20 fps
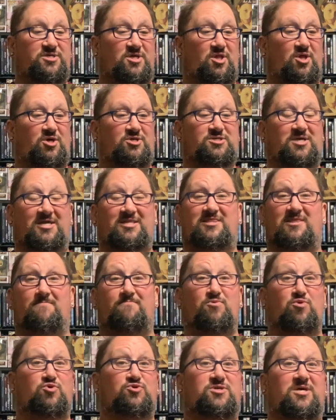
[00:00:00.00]
It looks like the
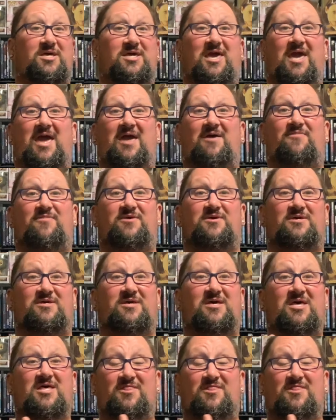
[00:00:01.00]
music and the,